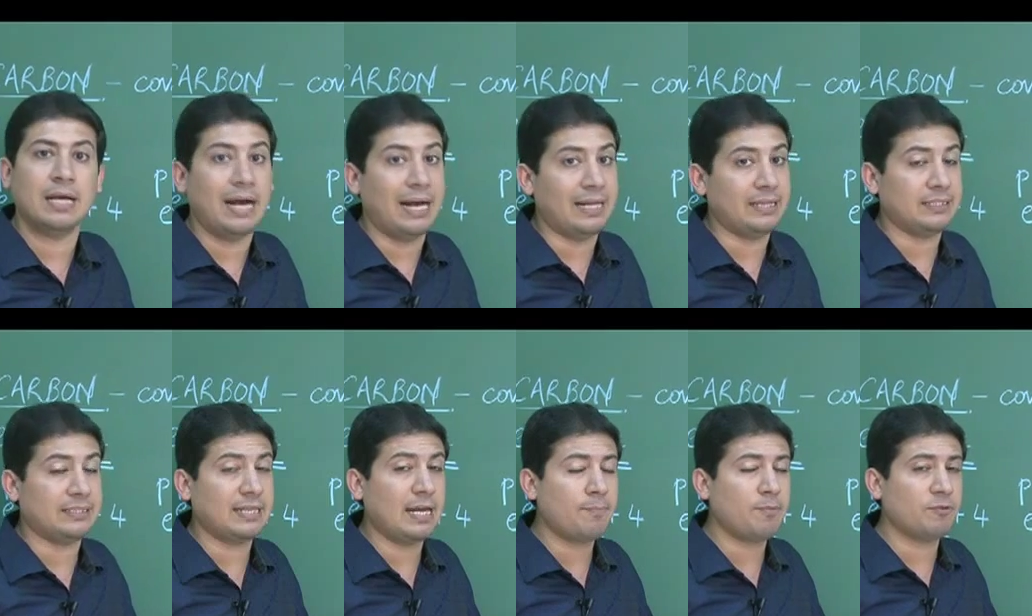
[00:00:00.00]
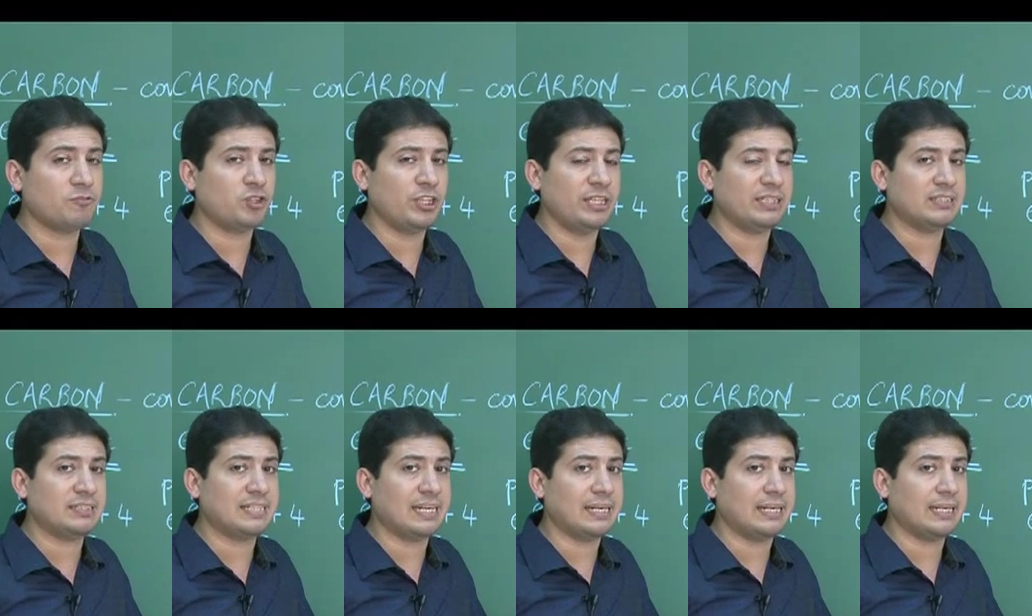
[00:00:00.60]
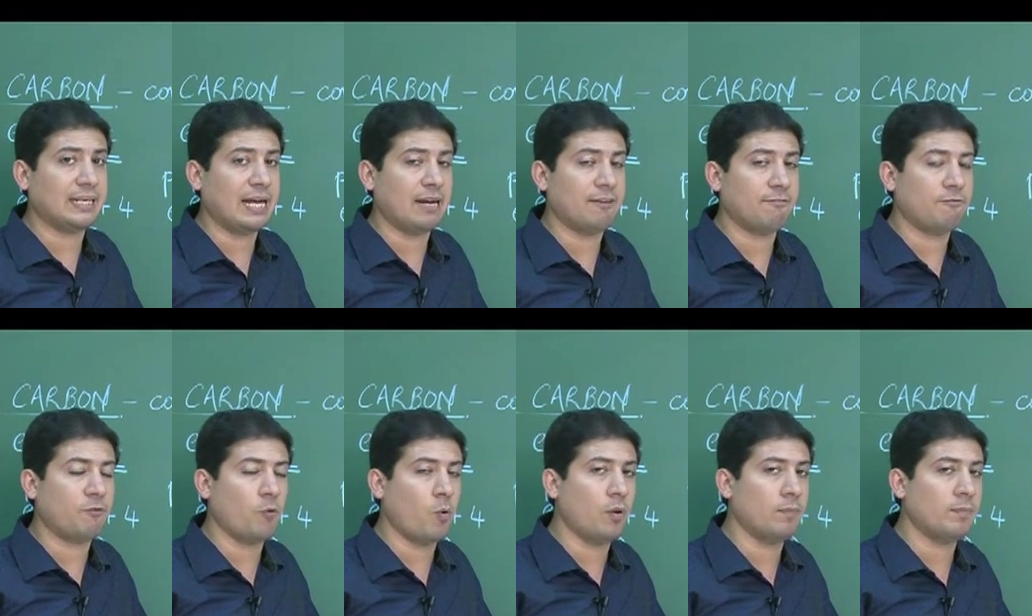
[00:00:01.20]
and the type of chains that it can
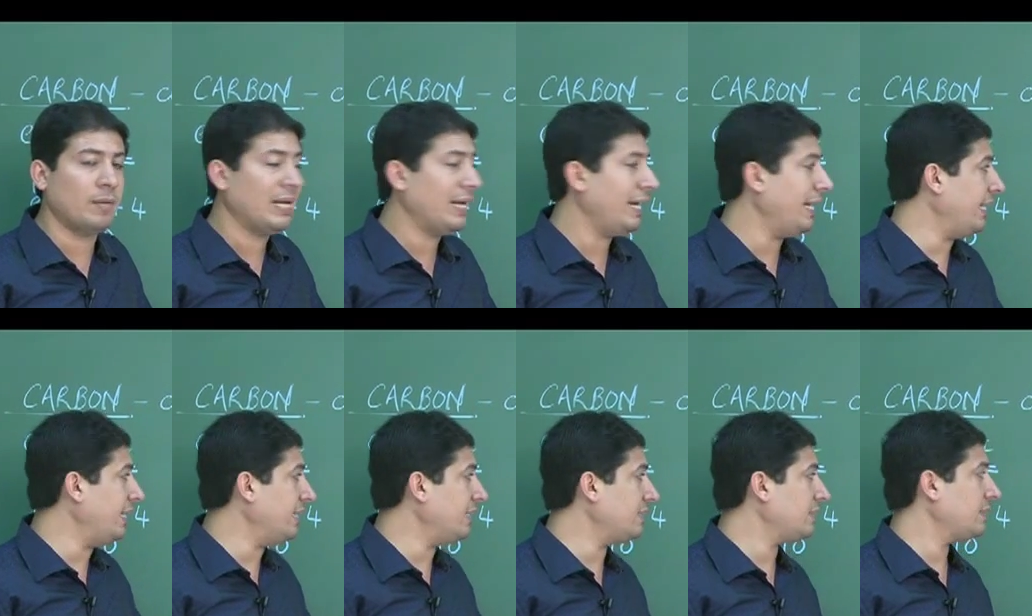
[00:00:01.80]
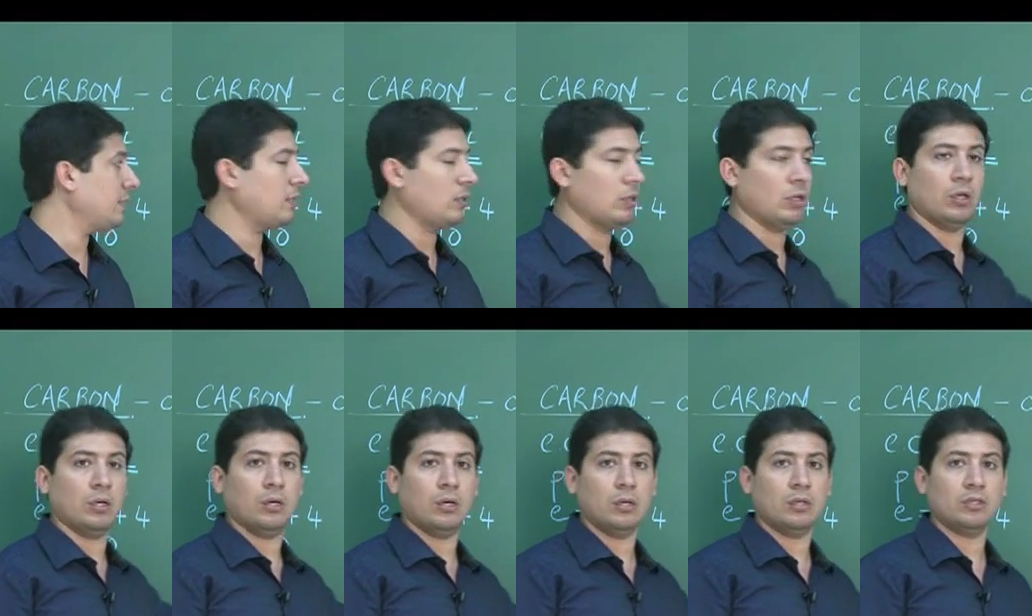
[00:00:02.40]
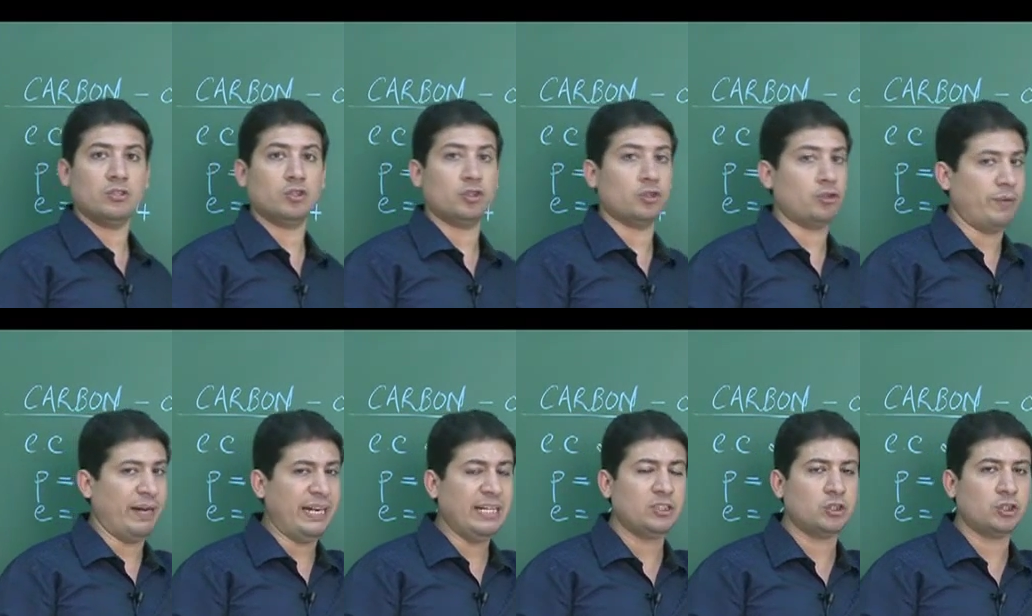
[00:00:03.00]
form is
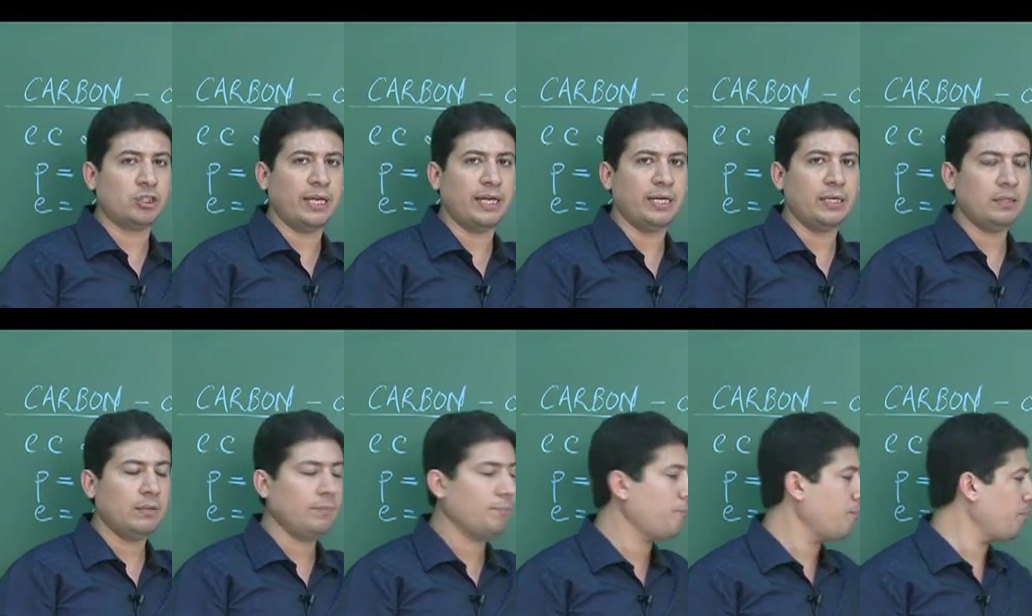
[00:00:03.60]
straight chain,